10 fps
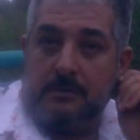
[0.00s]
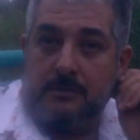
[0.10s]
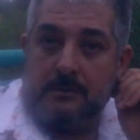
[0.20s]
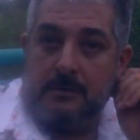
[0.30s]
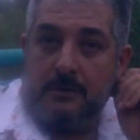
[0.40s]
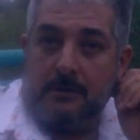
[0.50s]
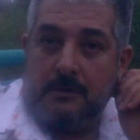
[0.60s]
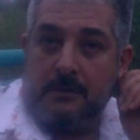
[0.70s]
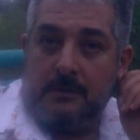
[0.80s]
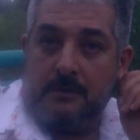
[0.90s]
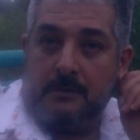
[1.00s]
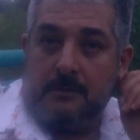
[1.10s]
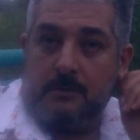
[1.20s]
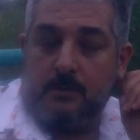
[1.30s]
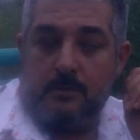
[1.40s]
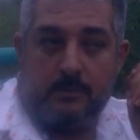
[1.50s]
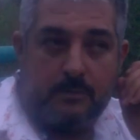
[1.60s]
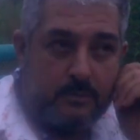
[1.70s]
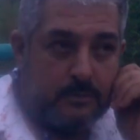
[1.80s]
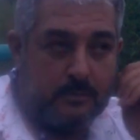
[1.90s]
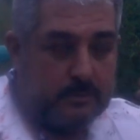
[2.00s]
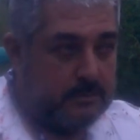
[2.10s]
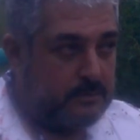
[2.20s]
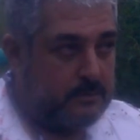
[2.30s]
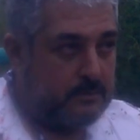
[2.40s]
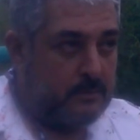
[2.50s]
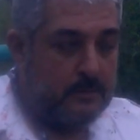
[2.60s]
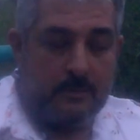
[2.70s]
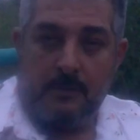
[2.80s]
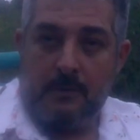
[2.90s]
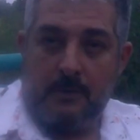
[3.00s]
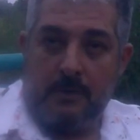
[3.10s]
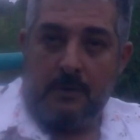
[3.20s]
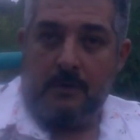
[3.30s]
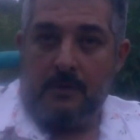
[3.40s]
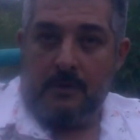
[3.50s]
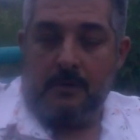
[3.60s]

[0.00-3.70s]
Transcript: (no one is talking)